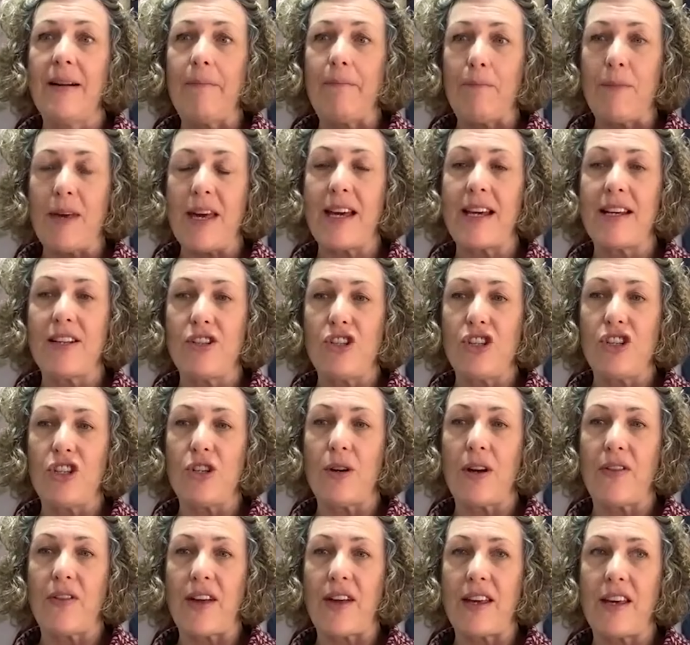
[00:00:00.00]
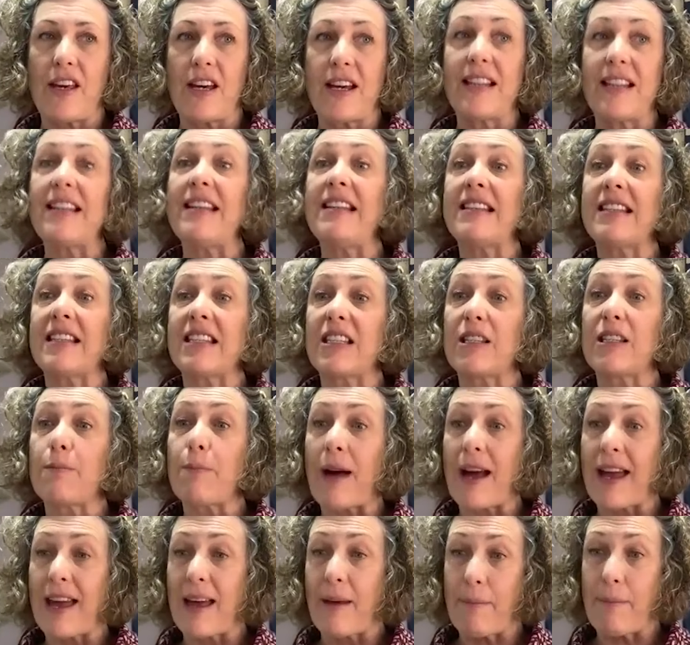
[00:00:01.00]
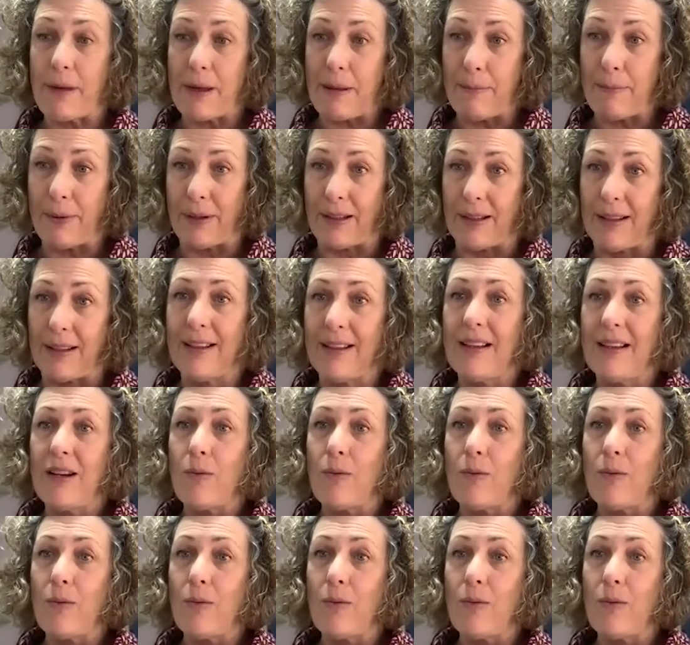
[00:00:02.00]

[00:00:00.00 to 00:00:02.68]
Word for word: making sure that you can inspire people.